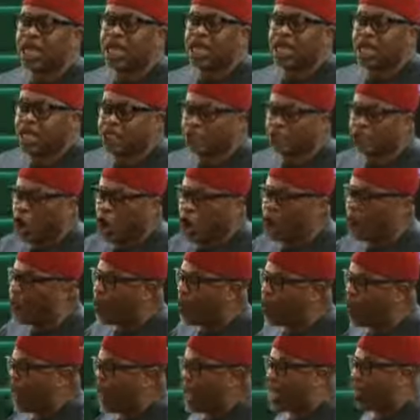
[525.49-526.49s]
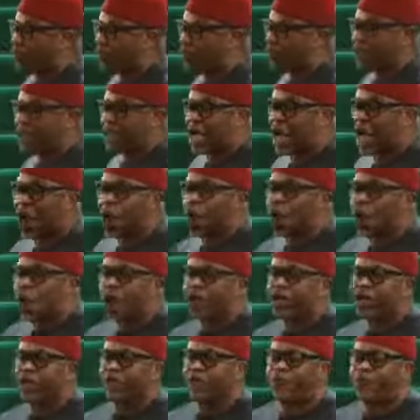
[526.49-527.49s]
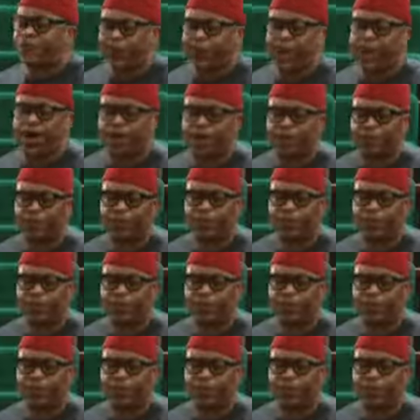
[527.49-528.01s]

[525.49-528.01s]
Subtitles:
His opponents are walking free.